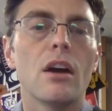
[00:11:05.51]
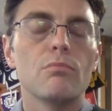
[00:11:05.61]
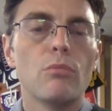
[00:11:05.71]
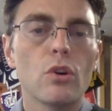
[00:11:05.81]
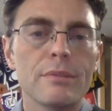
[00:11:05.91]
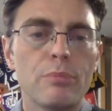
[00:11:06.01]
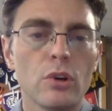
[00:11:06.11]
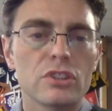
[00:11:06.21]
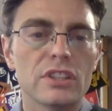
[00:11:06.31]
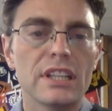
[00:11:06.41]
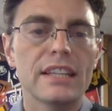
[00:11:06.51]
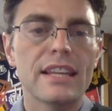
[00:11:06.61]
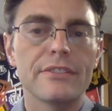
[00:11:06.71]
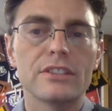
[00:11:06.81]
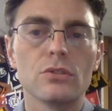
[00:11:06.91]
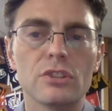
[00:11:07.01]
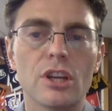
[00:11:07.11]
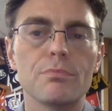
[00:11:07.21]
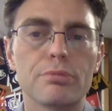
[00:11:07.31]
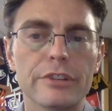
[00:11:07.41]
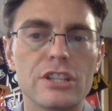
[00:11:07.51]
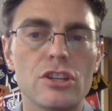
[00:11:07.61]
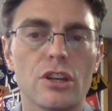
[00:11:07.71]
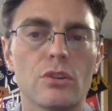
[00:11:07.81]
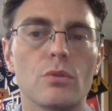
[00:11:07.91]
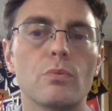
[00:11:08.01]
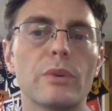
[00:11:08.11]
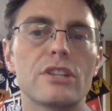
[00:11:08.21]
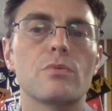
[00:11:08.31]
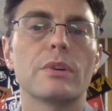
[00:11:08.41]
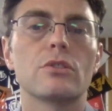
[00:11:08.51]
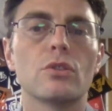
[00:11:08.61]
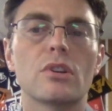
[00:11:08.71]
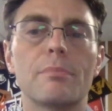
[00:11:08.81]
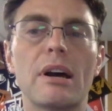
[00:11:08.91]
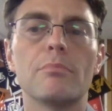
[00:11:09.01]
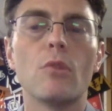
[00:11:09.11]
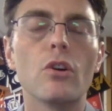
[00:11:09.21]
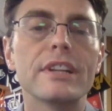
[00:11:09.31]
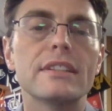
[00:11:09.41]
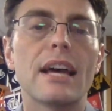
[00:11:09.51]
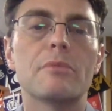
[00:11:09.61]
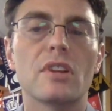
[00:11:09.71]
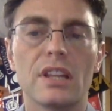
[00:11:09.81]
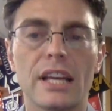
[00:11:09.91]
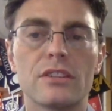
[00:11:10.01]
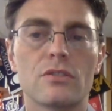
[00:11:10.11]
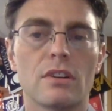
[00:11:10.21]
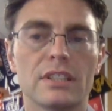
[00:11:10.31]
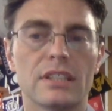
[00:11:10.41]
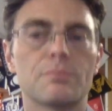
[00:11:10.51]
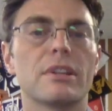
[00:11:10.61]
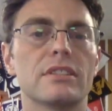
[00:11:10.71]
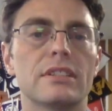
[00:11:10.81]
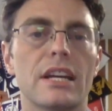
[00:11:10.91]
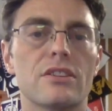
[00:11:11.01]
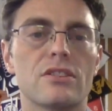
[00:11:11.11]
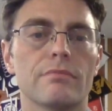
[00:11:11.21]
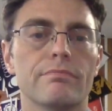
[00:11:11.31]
More importantly, there is also BridgeU, which we'll talk about more in depth later on in this presentation.